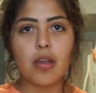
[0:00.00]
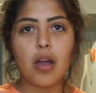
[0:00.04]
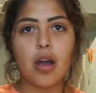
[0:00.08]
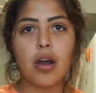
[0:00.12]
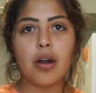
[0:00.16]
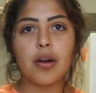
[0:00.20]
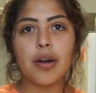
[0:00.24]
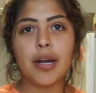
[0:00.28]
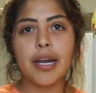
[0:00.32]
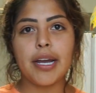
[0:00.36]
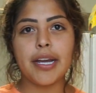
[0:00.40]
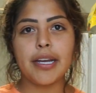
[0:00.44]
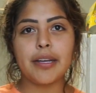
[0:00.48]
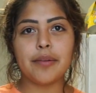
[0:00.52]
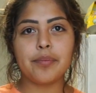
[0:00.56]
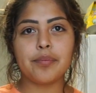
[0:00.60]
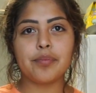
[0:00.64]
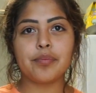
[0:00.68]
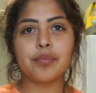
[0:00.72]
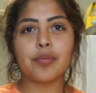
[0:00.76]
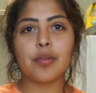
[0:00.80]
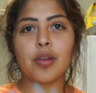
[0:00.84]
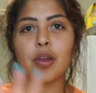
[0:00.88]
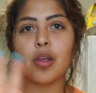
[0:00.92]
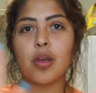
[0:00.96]
Alright,
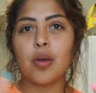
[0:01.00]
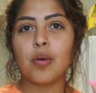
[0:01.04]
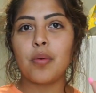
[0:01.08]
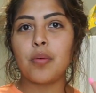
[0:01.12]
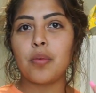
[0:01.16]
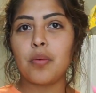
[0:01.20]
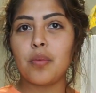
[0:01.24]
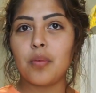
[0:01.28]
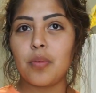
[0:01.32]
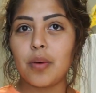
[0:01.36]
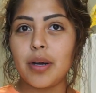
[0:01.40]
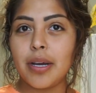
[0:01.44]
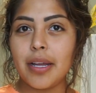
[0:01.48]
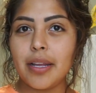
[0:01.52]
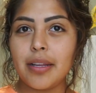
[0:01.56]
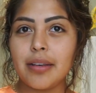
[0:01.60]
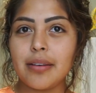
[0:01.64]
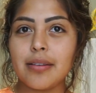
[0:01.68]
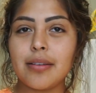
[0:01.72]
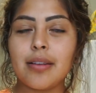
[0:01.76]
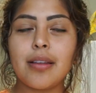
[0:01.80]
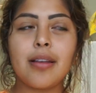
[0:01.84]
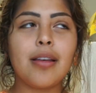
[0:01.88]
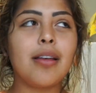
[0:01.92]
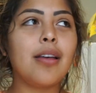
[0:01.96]
what
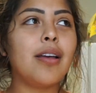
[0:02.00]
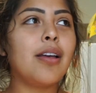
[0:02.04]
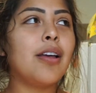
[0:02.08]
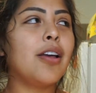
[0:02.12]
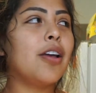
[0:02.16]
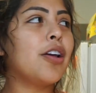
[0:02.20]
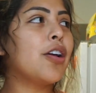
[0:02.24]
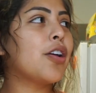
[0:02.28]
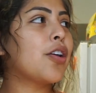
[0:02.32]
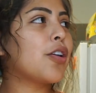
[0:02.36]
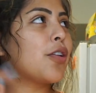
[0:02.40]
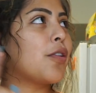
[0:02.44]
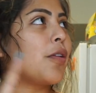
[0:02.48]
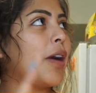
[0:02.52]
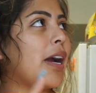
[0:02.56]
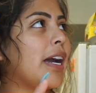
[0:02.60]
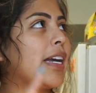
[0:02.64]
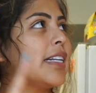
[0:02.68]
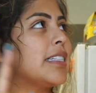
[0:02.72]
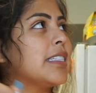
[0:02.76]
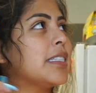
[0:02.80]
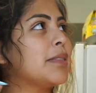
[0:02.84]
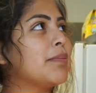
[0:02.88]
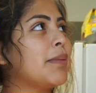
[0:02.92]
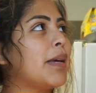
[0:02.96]

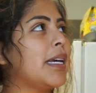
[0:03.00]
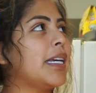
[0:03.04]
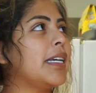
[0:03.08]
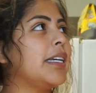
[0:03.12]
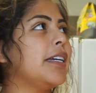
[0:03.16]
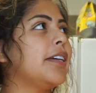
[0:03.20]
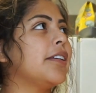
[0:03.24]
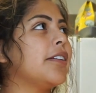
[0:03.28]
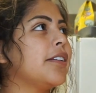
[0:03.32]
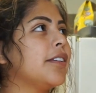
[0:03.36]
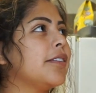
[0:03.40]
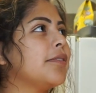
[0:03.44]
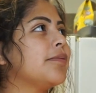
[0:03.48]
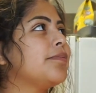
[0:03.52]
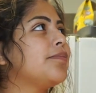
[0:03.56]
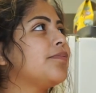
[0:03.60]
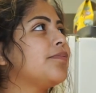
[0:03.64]
grinds my gear?